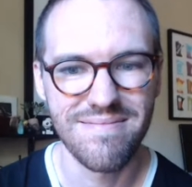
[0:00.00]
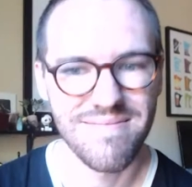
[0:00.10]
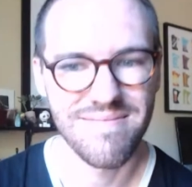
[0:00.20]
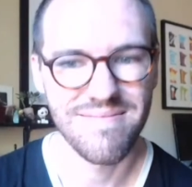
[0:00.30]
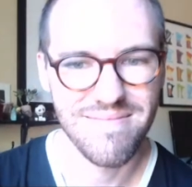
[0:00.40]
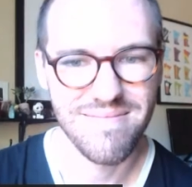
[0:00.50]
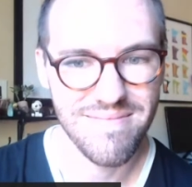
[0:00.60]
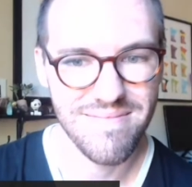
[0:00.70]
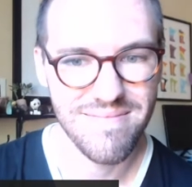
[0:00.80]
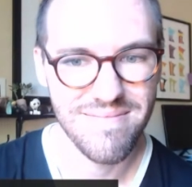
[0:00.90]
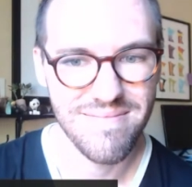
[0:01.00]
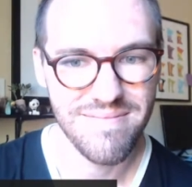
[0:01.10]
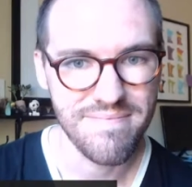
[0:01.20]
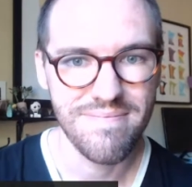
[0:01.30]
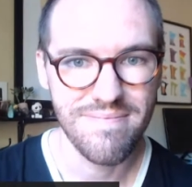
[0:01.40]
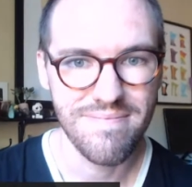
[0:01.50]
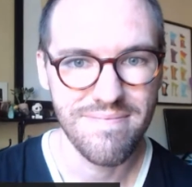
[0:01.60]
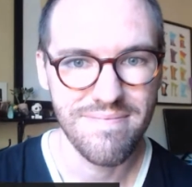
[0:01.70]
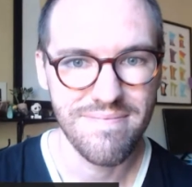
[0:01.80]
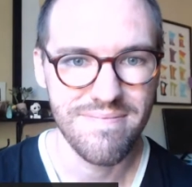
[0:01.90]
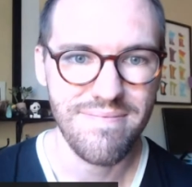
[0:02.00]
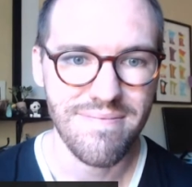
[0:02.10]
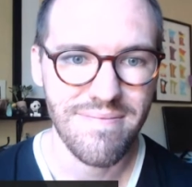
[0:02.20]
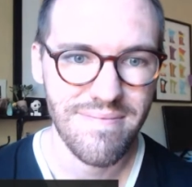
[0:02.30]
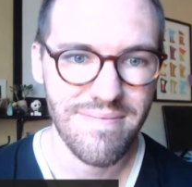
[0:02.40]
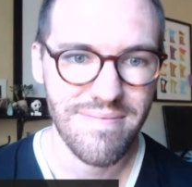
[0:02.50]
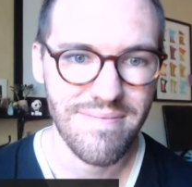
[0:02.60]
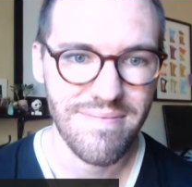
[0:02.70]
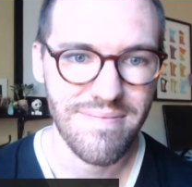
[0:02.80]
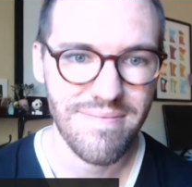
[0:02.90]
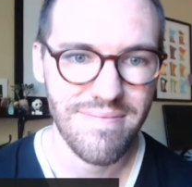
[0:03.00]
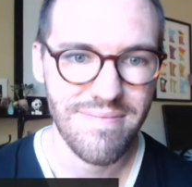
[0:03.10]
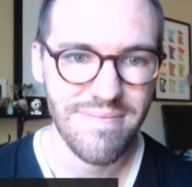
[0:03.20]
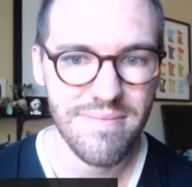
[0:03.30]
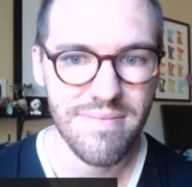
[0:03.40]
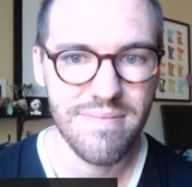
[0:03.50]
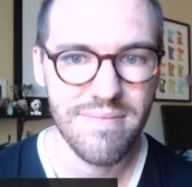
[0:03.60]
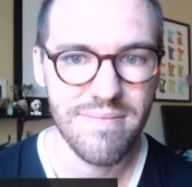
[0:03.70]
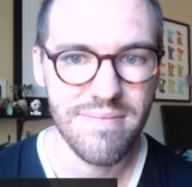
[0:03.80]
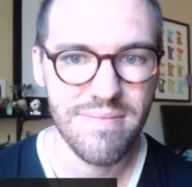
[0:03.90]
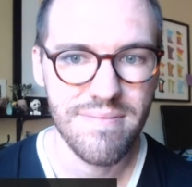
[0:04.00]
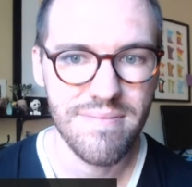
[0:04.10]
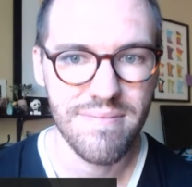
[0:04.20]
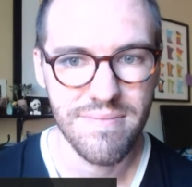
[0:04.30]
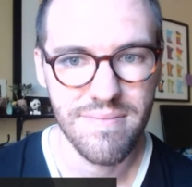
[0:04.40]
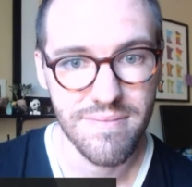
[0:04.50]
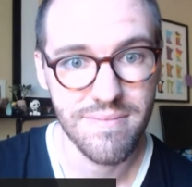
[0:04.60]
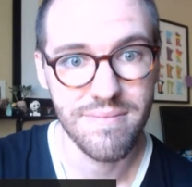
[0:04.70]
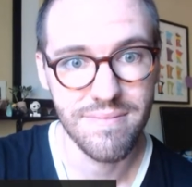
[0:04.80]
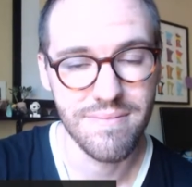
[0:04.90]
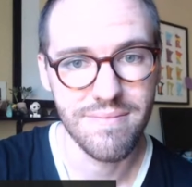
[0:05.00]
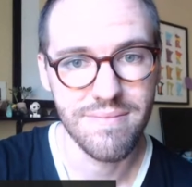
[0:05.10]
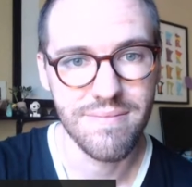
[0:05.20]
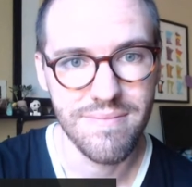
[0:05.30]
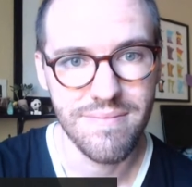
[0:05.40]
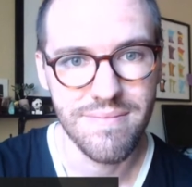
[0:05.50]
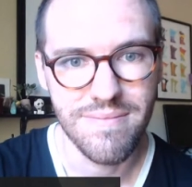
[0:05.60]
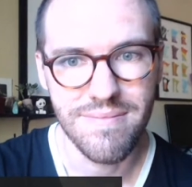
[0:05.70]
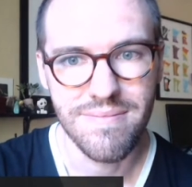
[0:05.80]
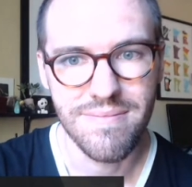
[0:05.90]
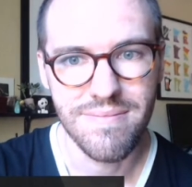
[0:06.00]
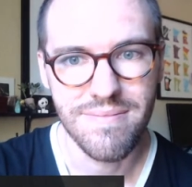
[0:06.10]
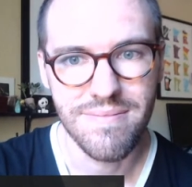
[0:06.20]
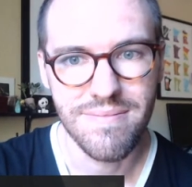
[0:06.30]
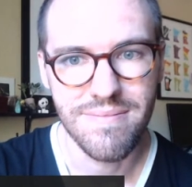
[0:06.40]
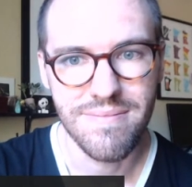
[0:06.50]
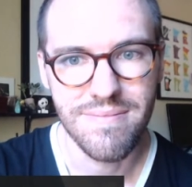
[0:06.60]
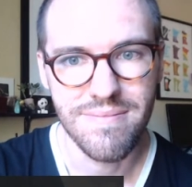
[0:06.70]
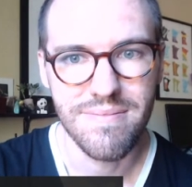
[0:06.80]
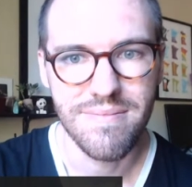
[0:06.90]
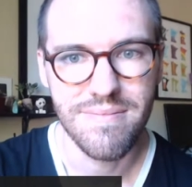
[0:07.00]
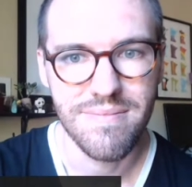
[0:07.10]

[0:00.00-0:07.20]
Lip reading: This person isn't speaking.